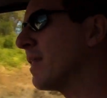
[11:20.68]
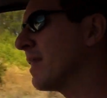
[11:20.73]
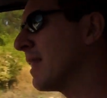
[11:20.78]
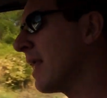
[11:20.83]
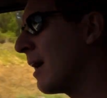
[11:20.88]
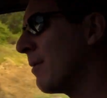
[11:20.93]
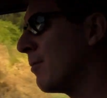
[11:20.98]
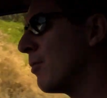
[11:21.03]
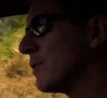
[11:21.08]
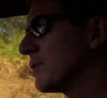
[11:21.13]
the
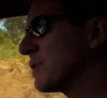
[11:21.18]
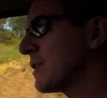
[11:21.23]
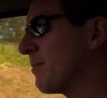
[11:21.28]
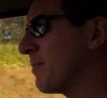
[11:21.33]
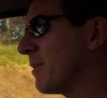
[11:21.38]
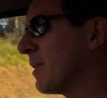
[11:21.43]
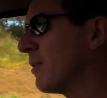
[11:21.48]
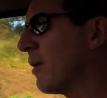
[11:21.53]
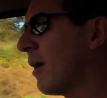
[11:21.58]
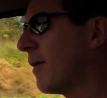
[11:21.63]
lab or
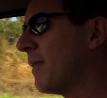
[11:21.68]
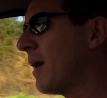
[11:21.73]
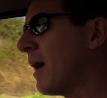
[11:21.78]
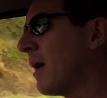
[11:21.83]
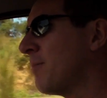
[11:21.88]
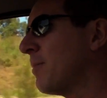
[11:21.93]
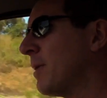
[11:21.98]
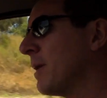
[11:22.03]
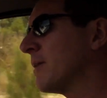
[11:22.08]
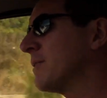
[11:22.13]
something like
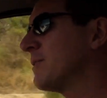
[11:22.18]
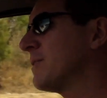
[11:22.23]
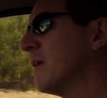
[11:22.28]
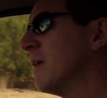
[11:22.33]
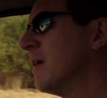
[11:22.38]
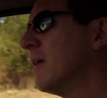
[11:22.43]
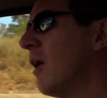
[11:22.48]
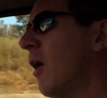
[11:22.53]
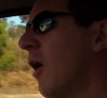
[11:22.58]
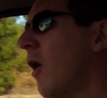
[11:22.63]
that, because
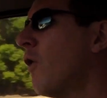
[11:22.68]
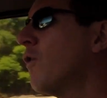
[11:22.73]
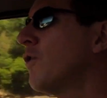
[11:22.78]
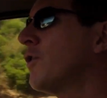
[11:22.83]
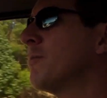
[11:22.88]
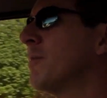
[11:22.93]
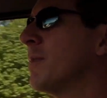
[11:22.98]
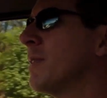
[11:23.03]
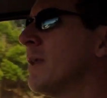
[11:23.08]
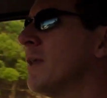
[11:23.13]

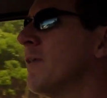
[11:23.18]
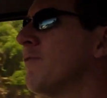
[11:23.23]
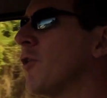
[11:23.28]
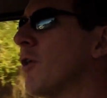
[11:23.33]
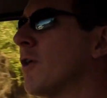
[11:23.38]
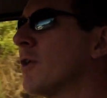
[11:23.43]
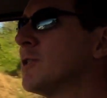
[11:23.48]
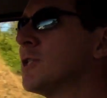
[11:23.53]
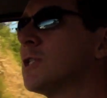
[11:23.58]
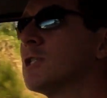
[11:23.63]
ultimately you've
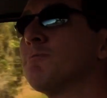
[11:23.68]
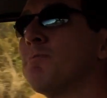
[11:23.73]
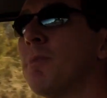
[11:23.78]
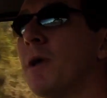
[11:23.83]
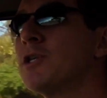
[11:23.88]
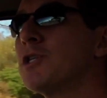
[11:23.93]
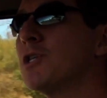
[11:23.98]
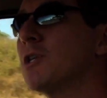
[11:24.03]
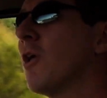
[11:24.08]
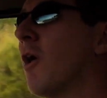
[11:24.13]
got to
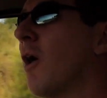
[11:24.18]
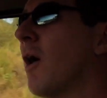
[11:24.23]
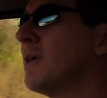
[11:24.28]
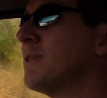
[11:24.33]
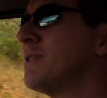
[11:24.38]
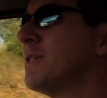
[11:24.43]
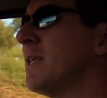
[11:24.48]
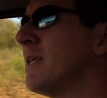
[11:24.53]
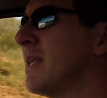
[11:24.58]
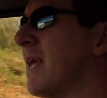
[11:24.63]

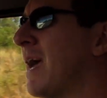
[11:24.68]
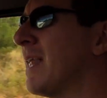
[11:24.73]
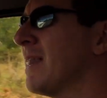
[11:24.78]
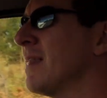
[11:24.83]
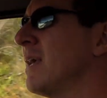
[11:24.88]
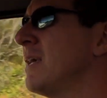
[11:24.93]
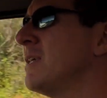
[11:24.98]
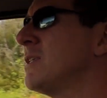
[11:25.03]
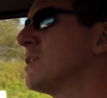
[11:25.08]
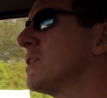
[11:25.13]
specialize in
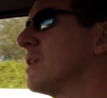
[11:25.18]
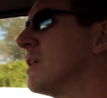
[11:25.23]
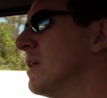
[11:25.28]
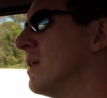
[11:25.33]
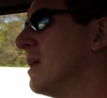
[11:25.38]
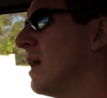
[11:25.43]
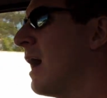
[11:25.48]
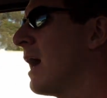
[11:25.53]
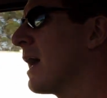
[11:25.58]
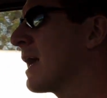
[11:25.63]
at least
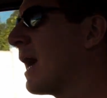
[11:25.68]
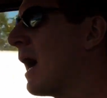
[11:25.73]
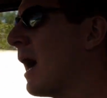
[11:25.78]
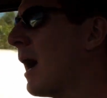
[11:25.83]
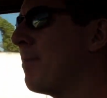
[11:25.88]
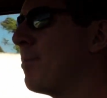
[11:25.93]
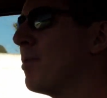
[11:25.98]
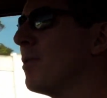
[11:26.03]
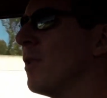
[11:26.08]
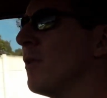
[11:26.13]
a
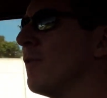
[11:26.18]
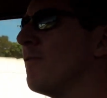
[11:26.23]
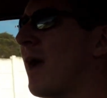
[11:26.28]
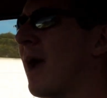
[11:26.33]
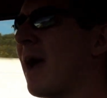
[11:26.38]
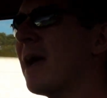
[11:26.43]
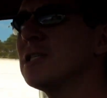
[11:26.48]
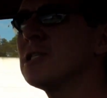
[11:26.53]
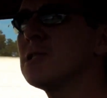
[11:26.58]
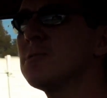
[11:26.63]
couple of
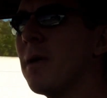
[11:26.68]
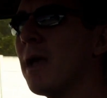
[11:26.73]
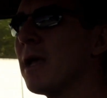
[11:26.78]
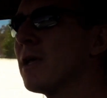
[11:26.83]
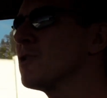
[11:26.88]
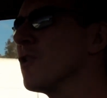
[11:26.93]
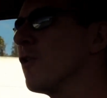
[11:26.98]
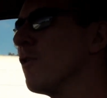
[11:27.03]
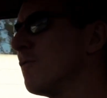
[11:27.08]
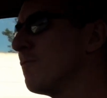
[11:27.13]

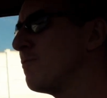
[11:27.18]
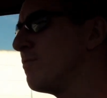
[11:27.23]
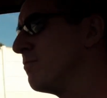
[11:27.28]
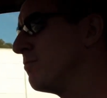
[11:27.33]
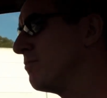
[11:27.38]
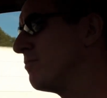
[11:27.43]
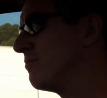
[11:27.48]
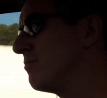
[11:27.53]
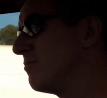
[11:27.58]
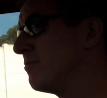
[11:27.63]
aspects of
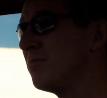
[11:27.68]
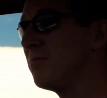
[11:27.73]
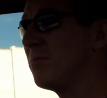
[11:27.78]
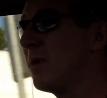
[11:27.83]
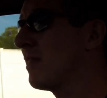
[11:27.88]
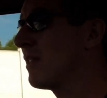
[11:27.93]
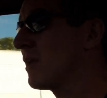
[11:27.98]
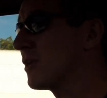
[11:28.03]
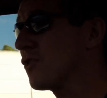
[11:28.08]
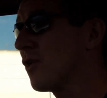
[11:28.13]

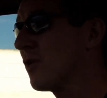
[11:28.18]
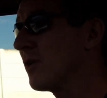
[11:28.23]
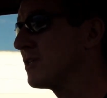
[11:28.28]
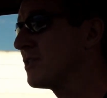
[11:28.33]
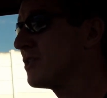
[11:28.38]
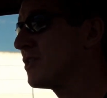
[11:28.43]
electronics